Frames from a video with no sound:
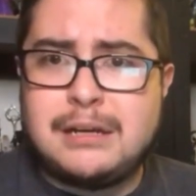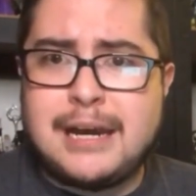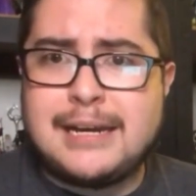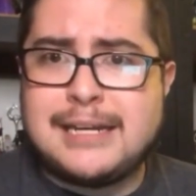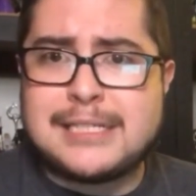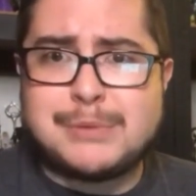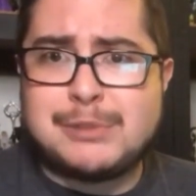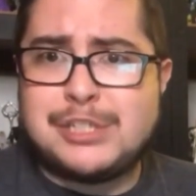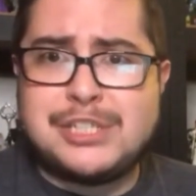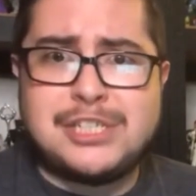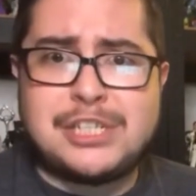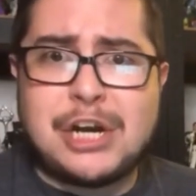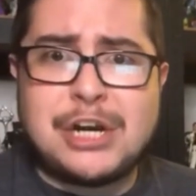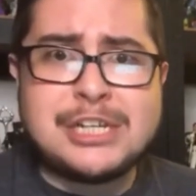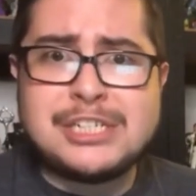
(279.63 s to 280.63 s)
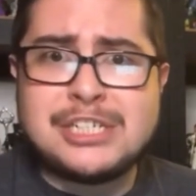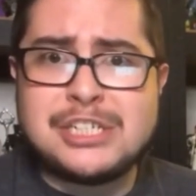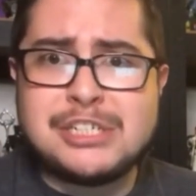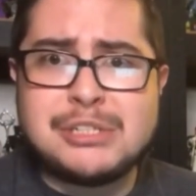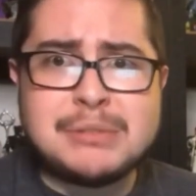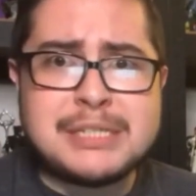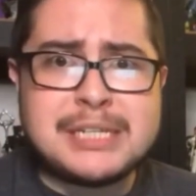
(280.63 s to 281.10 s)
I guess we're just starting to
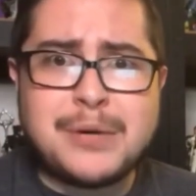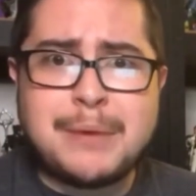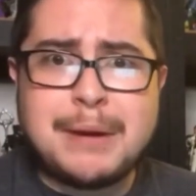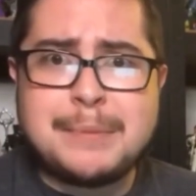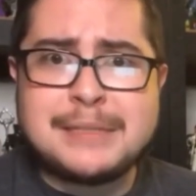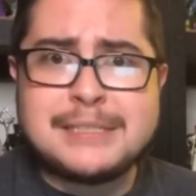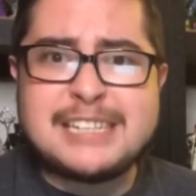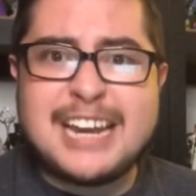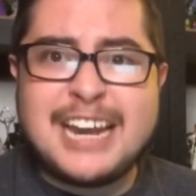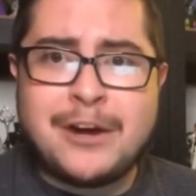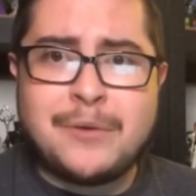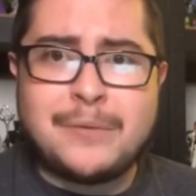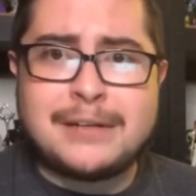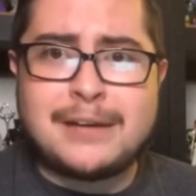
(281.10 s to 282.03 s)
do Zeo weapons now